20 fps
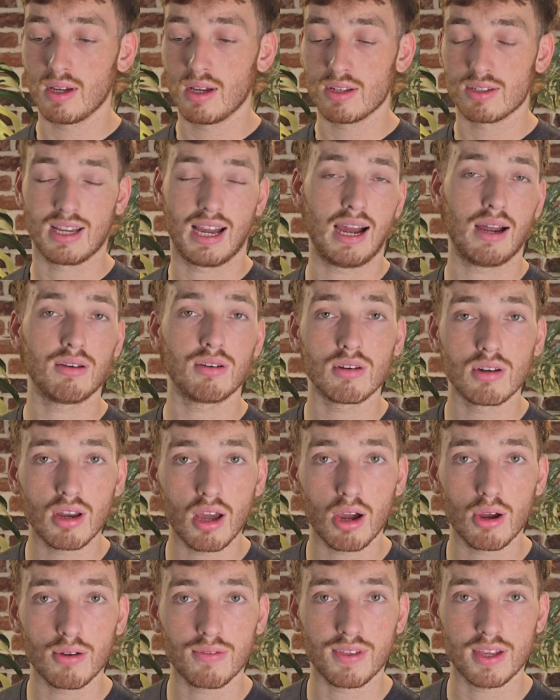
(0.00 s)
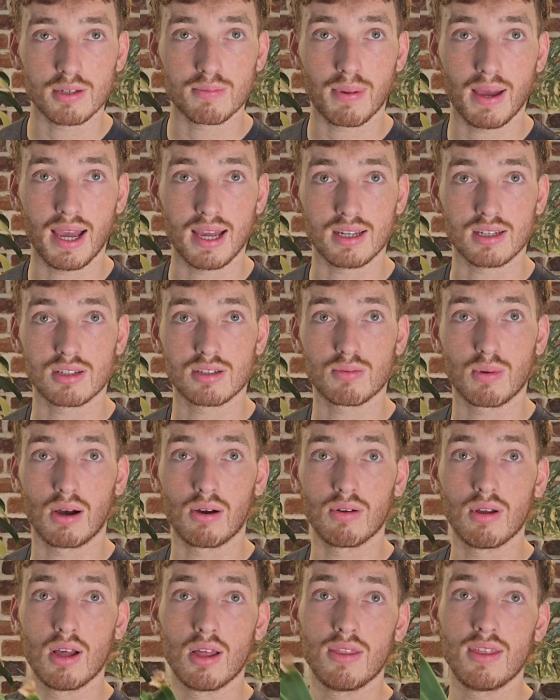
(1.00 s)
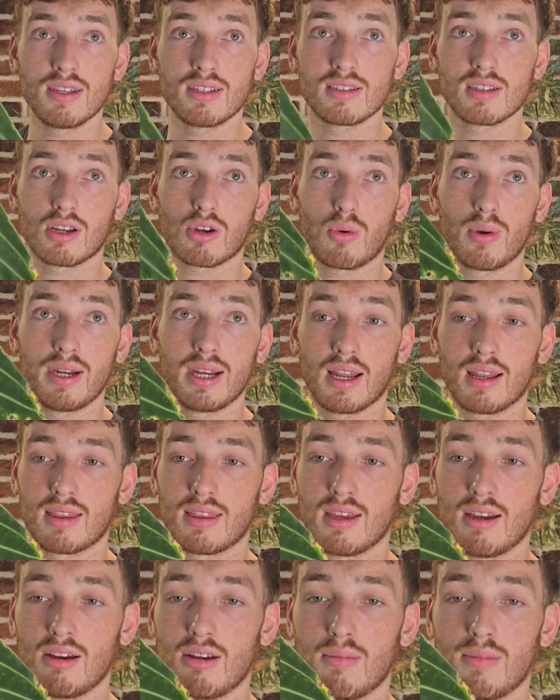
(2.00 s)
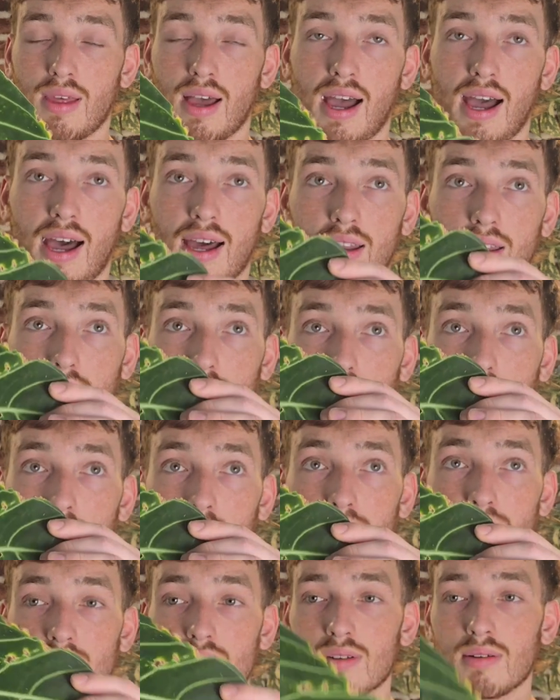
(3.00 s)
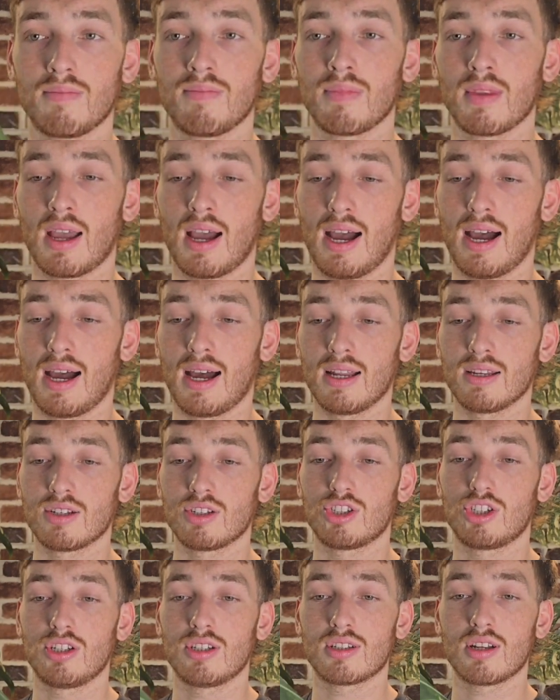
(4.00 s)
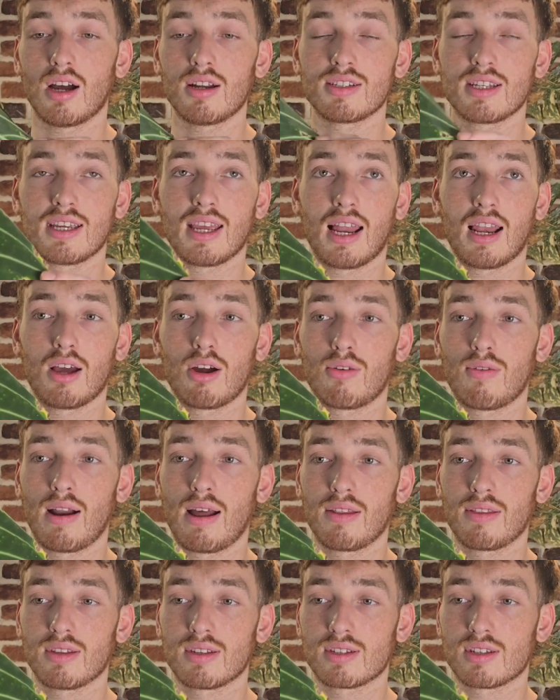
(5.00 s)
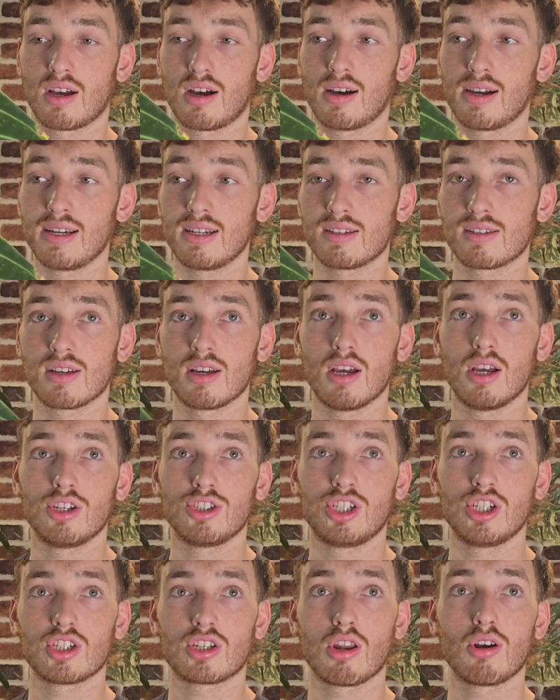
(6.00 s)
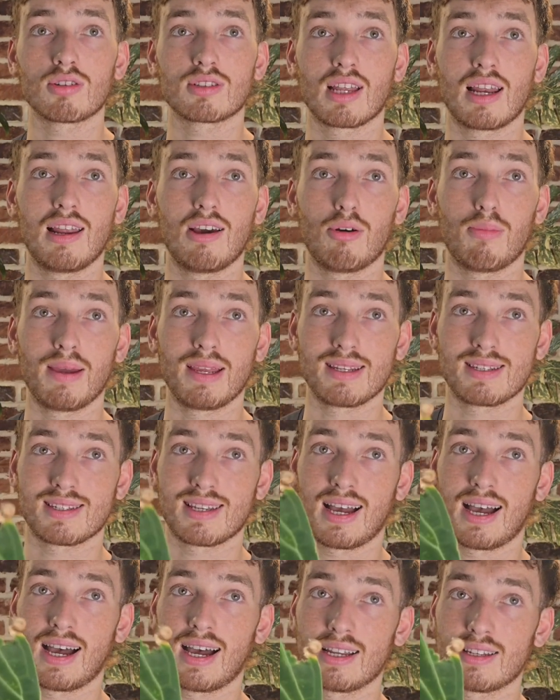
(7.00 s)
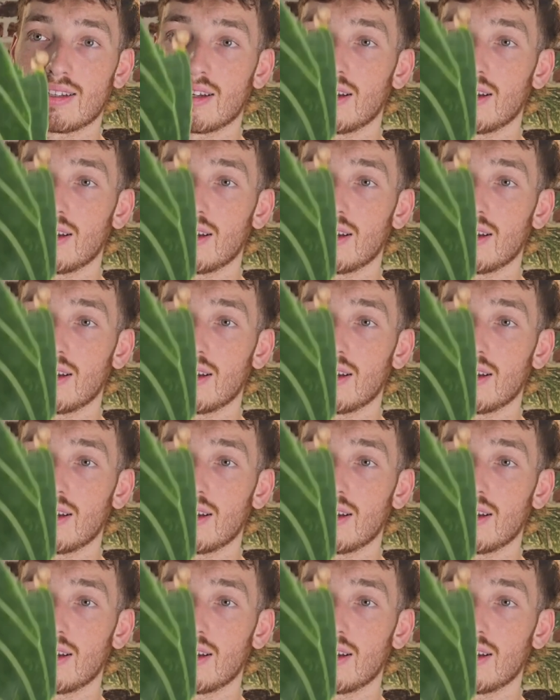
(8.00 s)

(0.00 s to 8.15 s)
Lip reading: So how do you know if there's pests? Well, this is a Queen Anthurium that had thrips, and she started to yellow around the sides. She just looked a little bit sad.